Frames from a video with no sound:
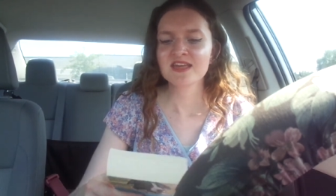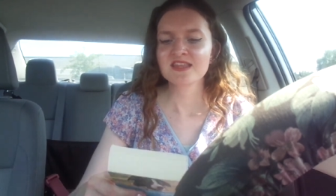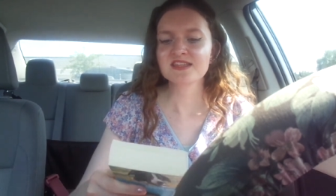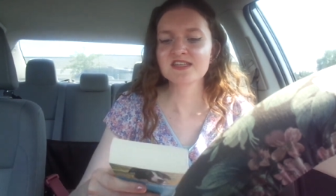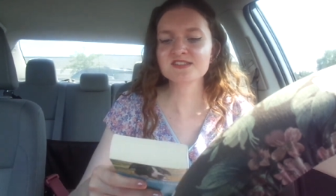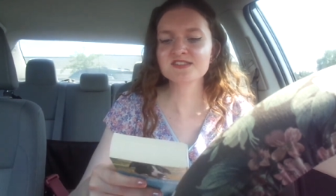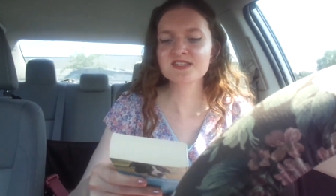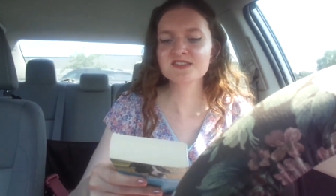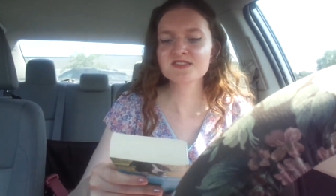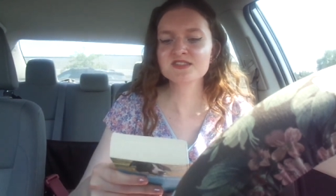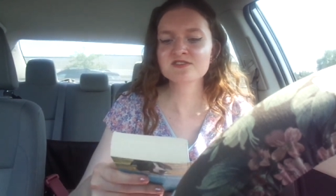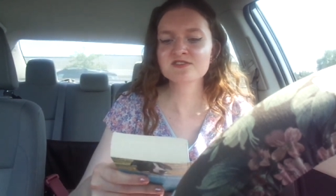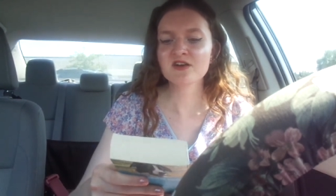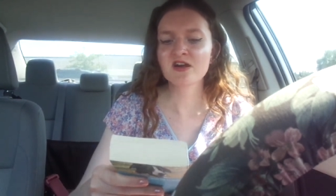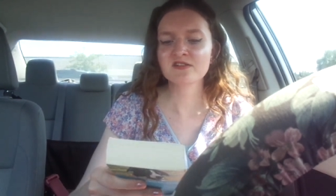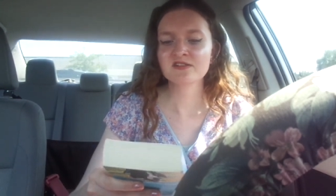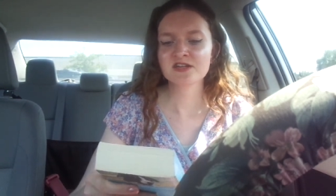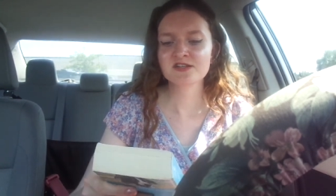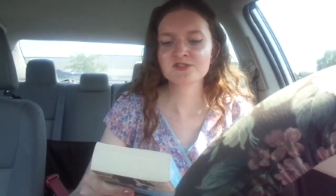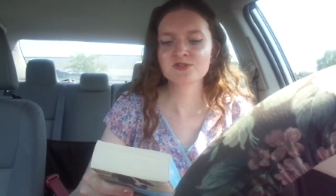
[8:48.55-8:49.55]
This is The
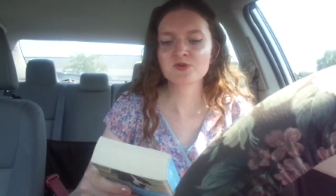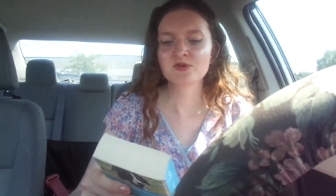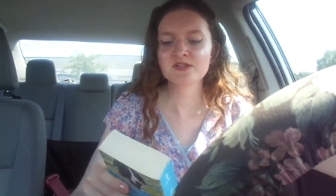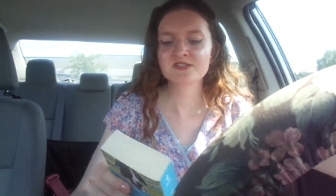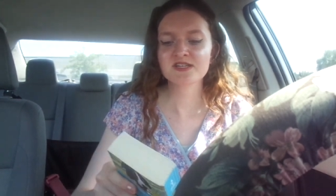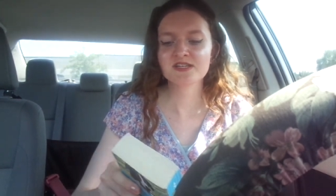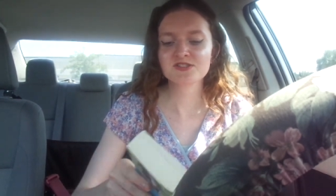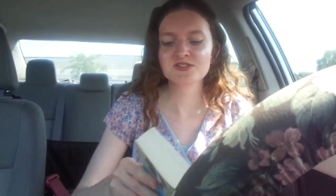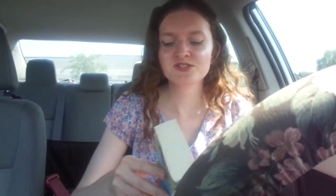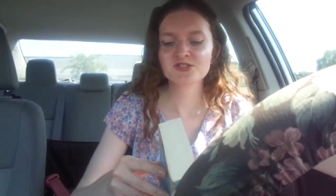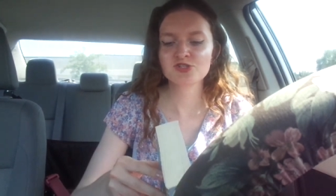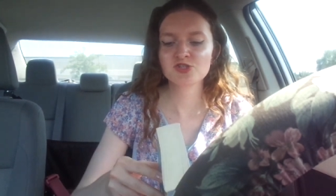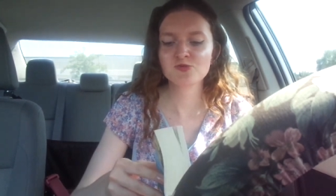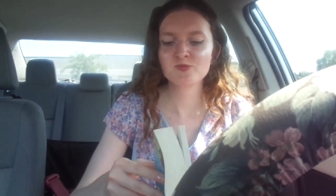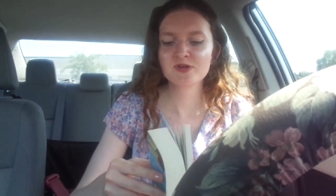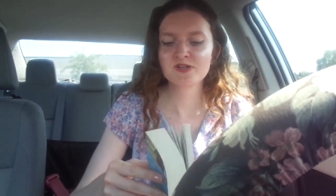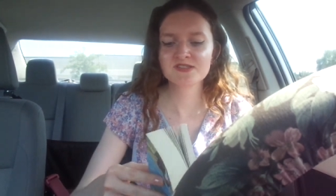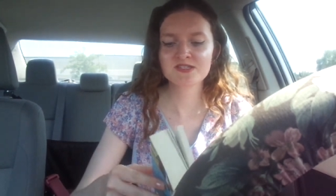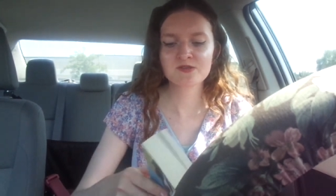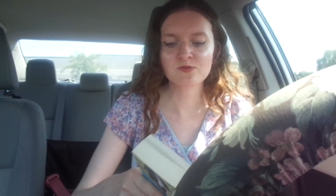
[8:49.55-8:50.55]
Dog Next Door. It's actually two
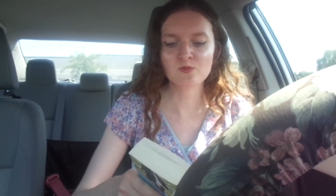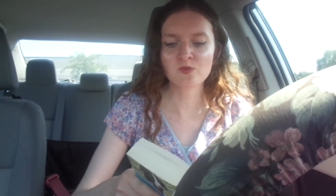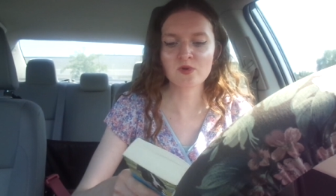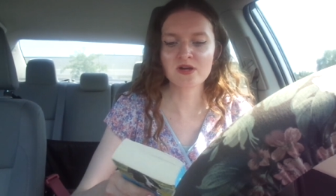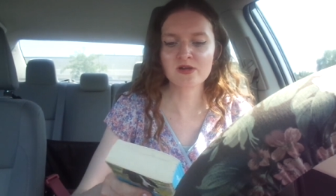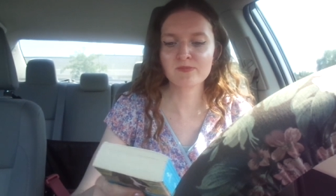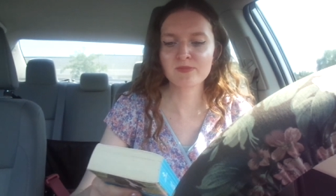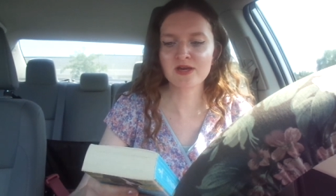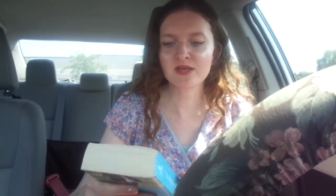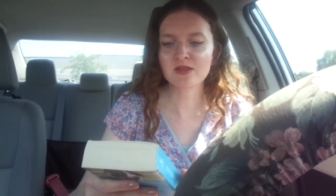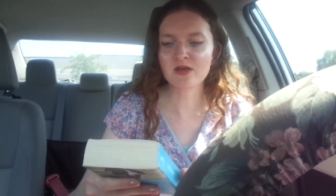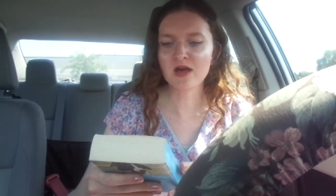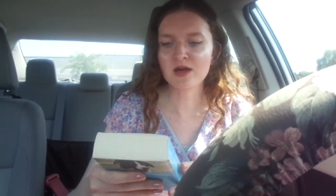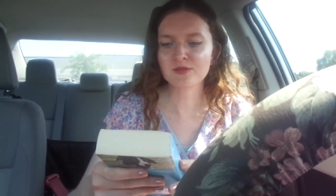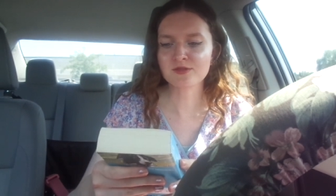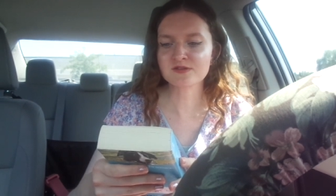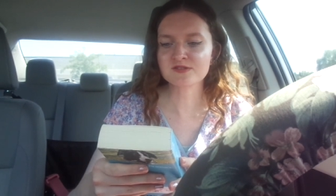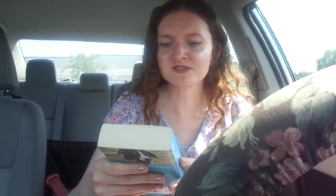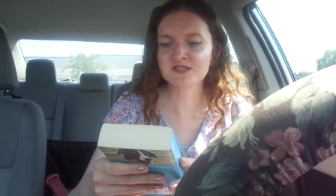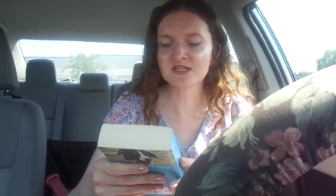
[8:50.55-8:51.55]
books in one by the
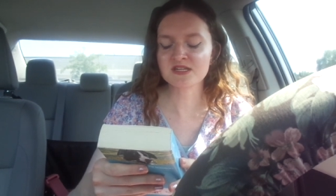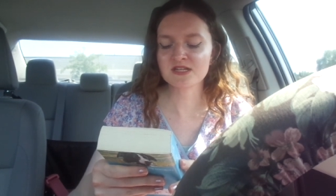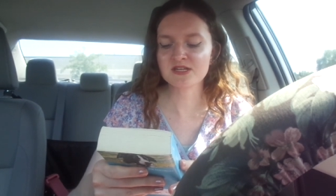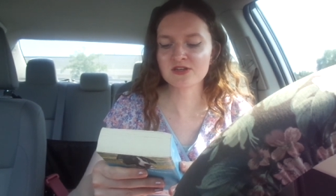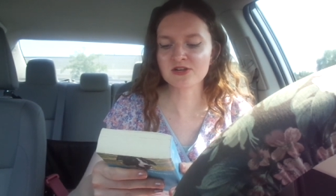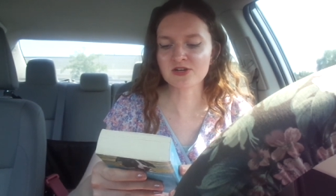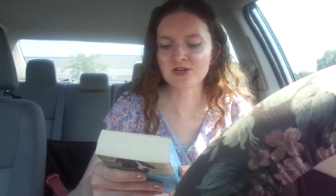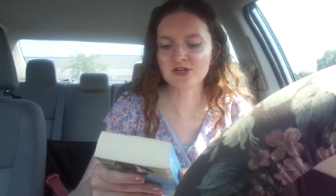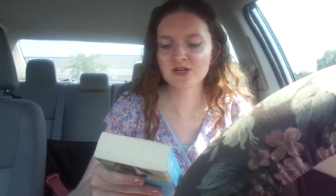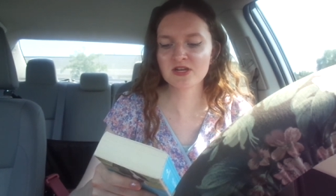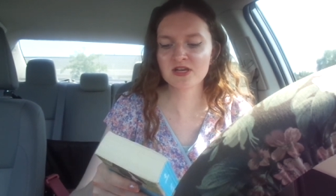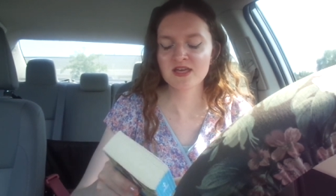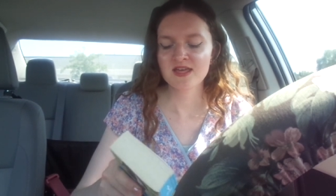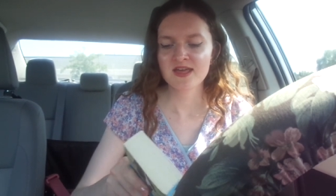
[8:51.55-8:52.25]
author Cindy Kirk.